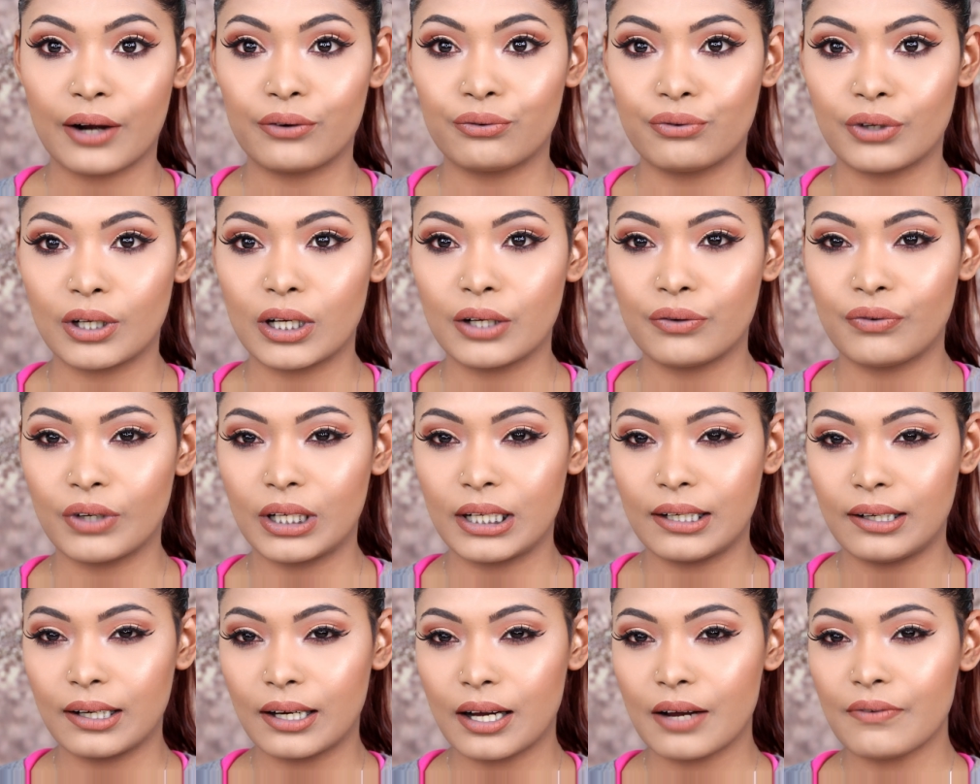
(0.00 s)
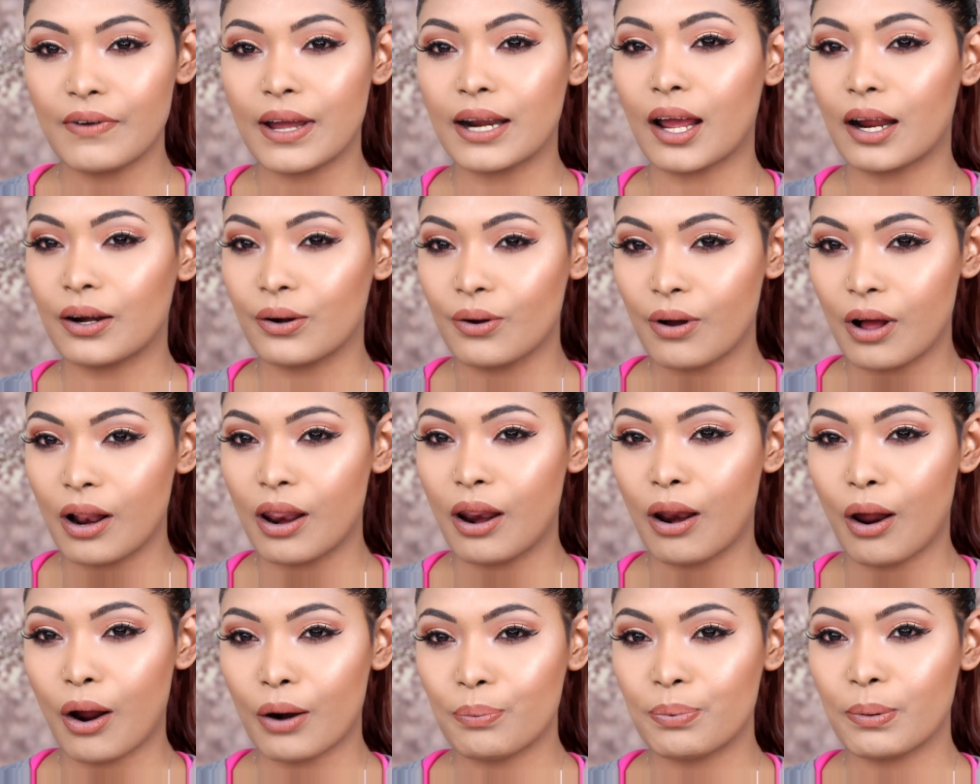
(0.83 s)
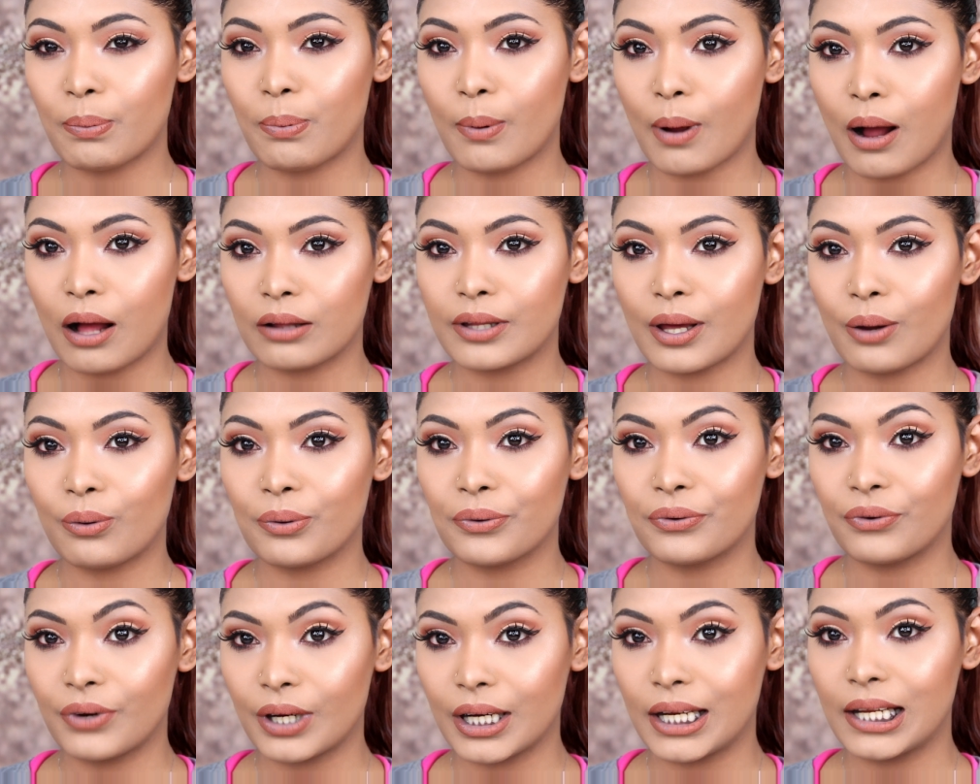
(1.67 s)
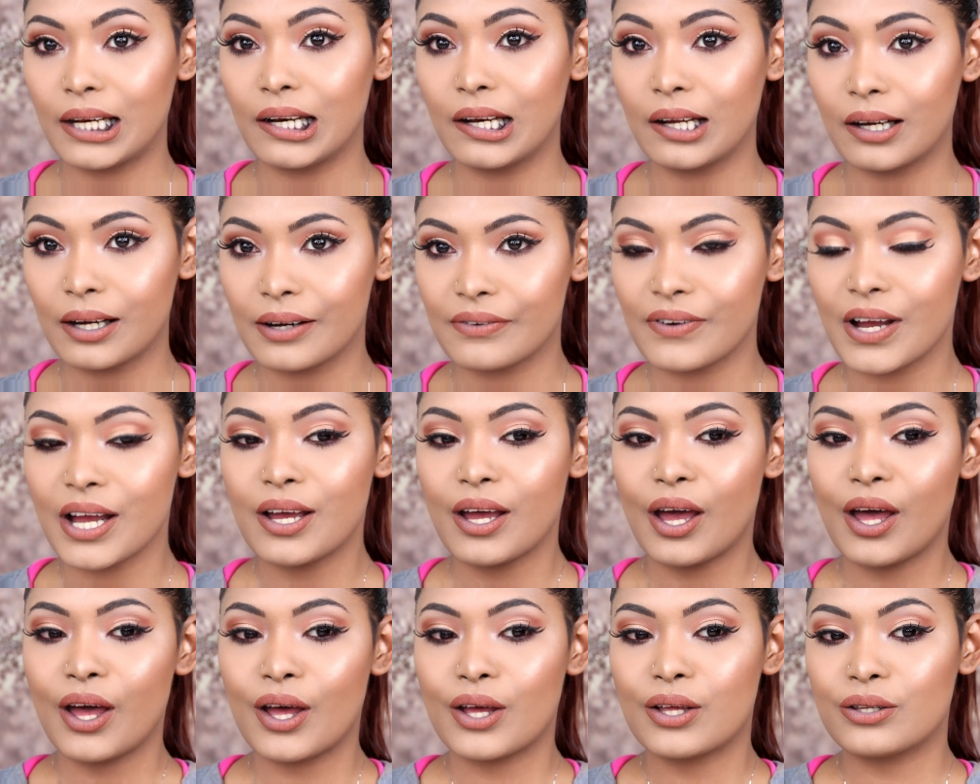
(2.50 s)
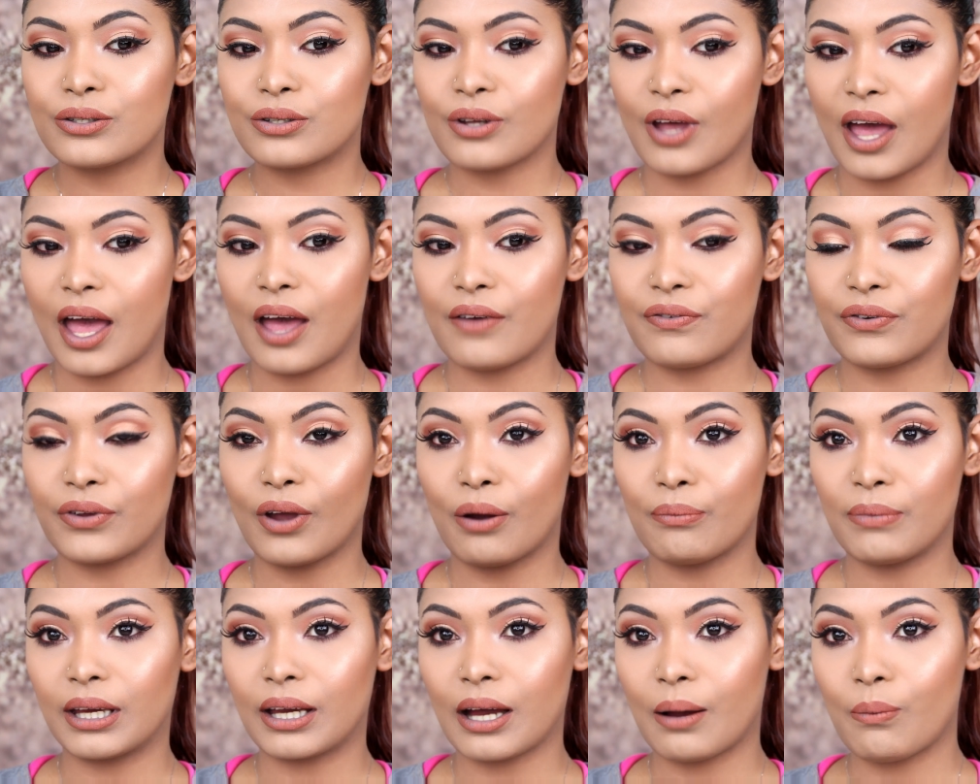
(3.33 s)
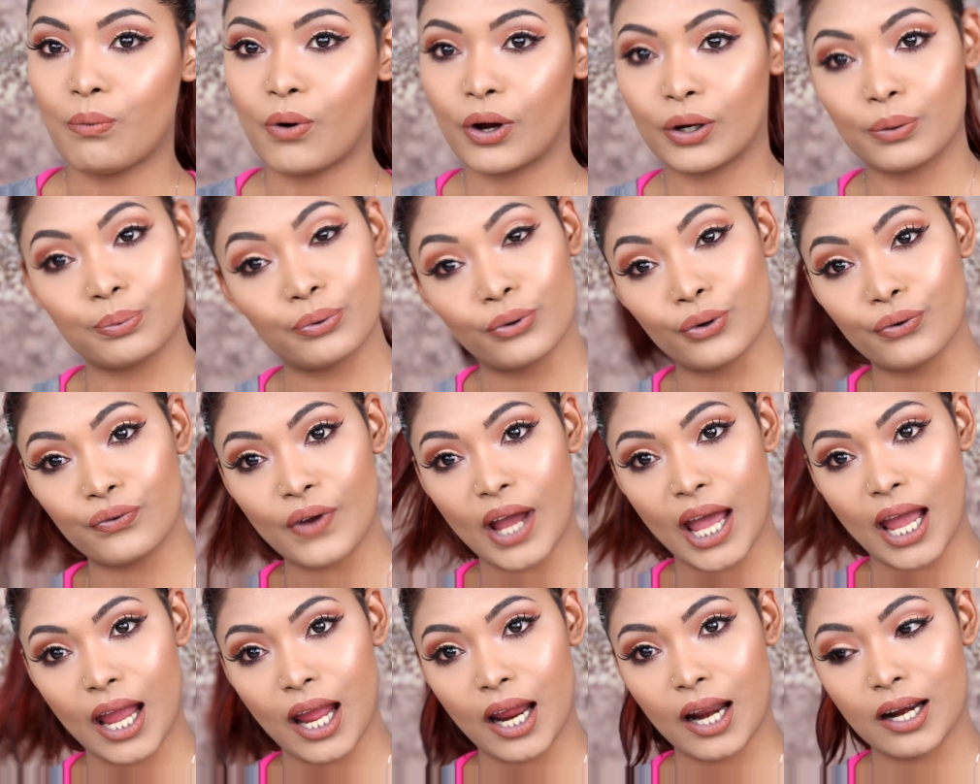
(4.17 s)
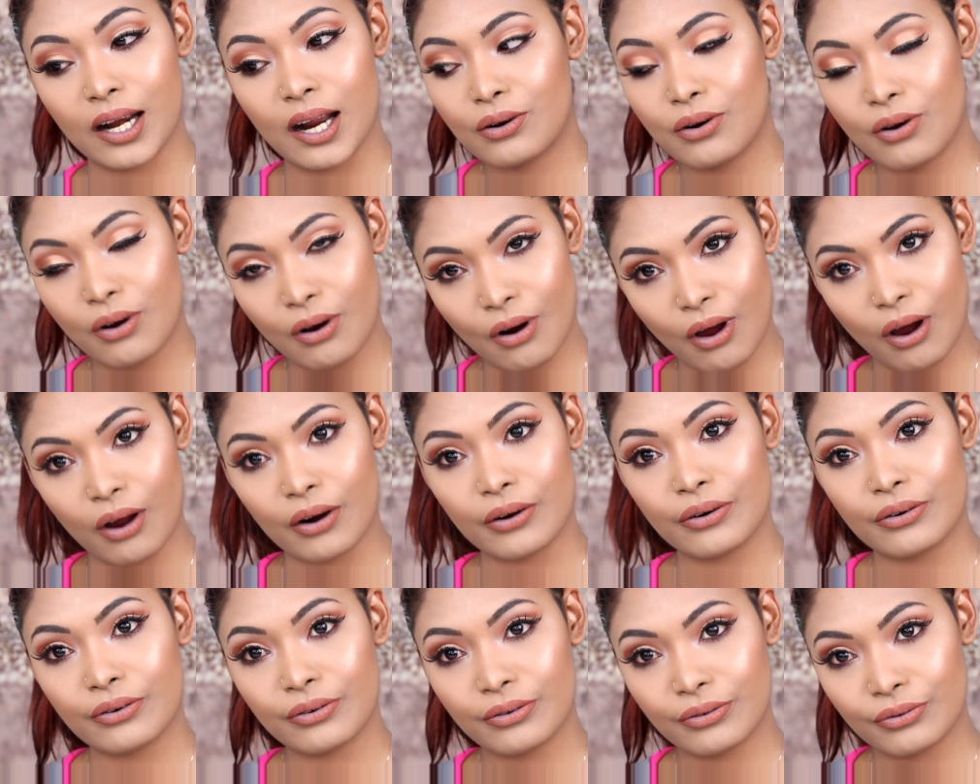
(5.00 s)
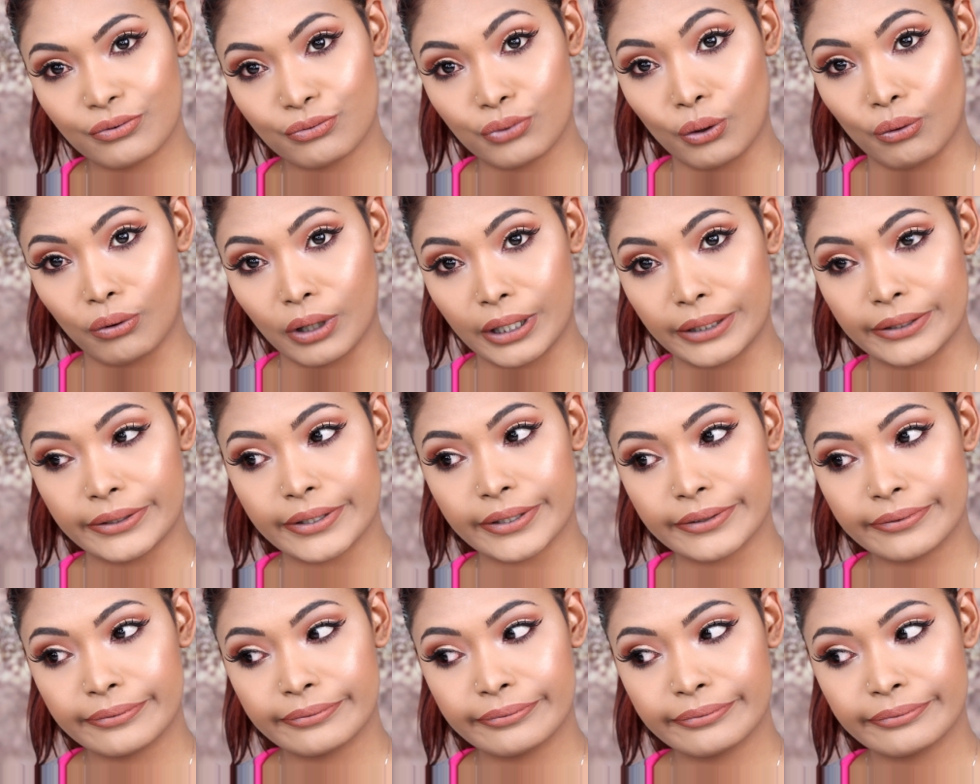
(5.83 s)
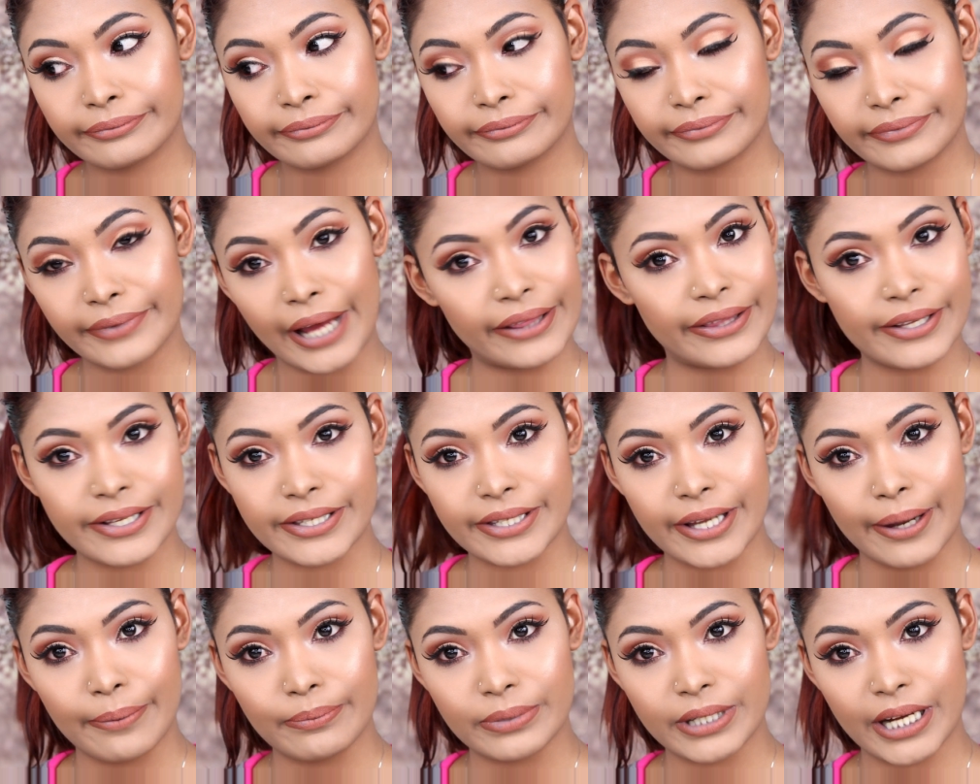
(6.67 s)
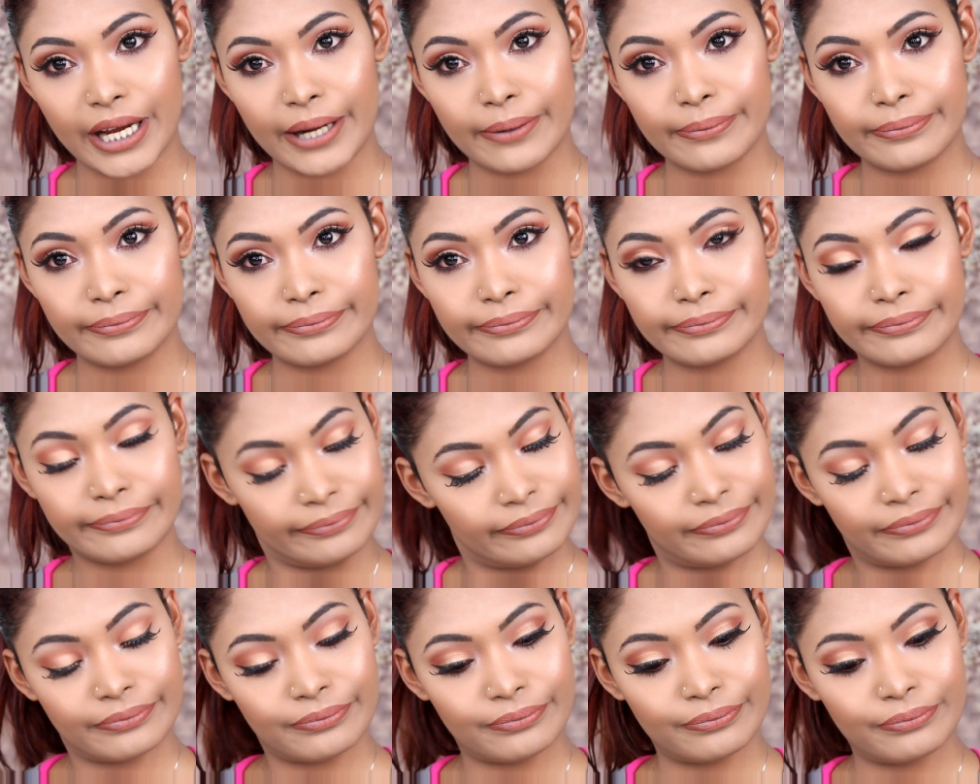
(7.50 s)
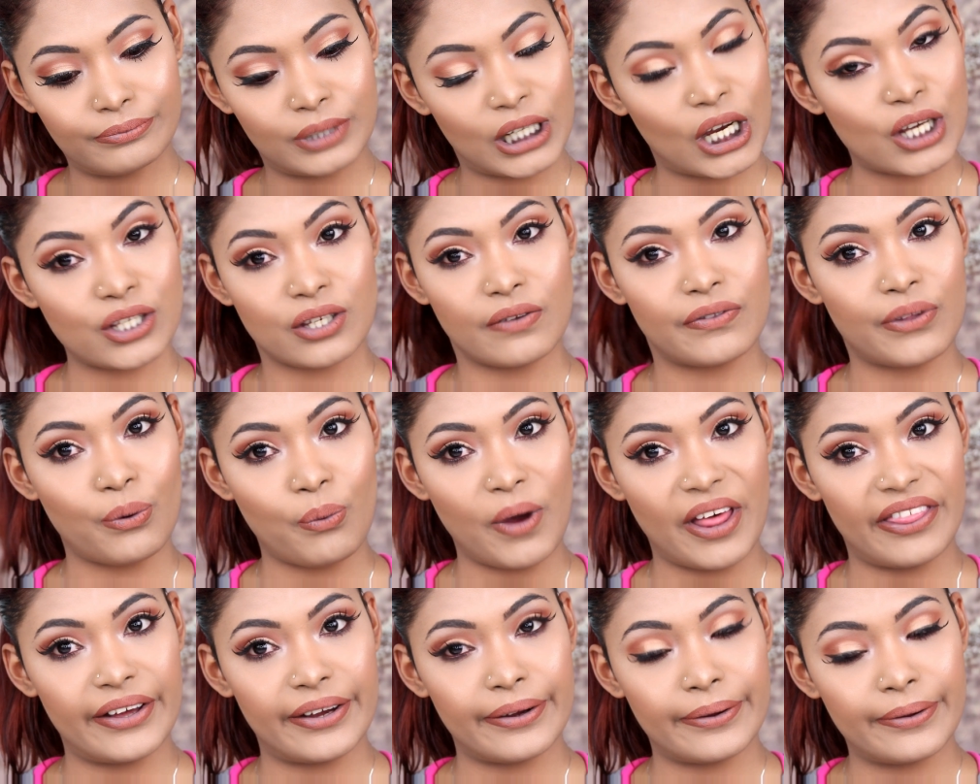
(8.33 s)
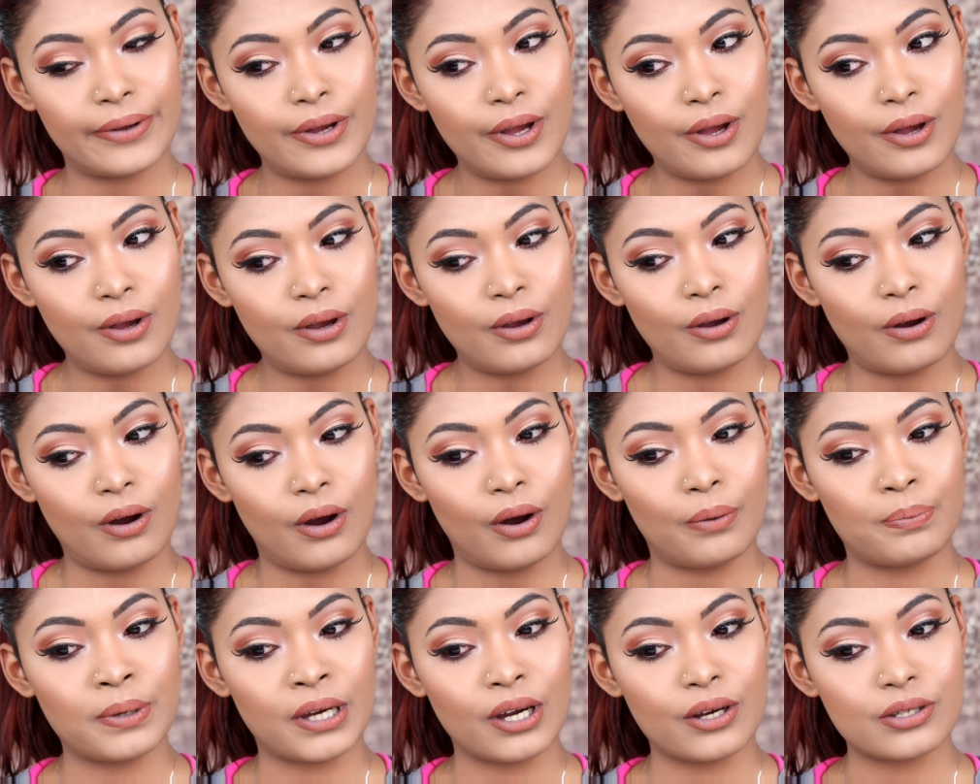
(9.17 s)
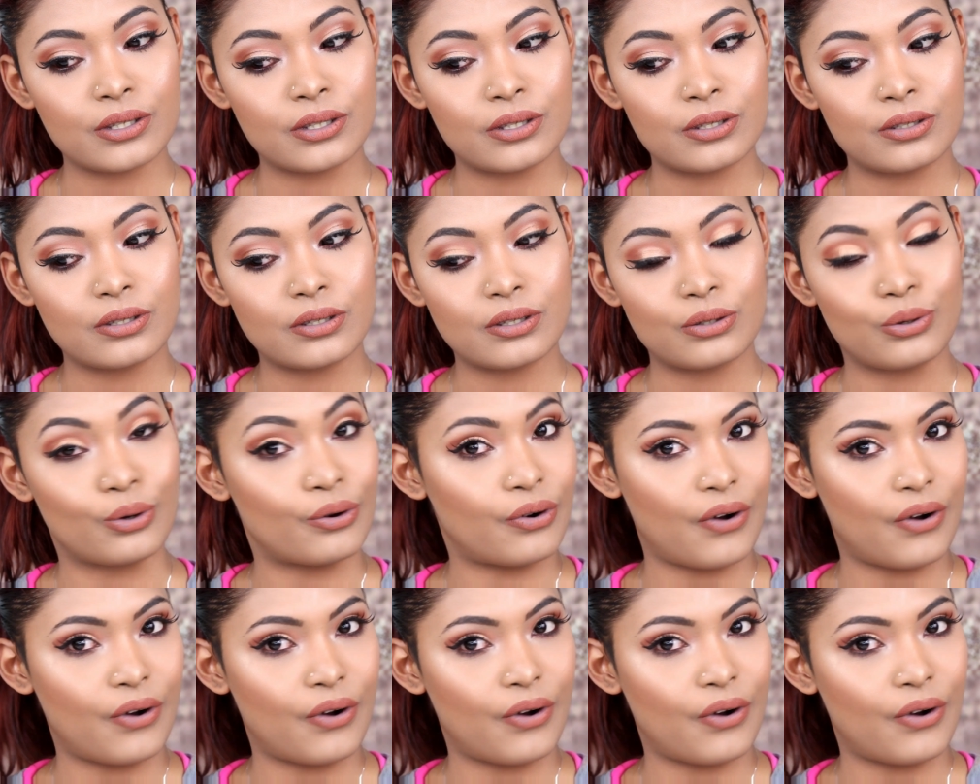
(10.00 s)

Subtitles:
I really love, and I know a lot of people out there would really love to have your makeup waterproof and not ruined at the same time because of the weather or because you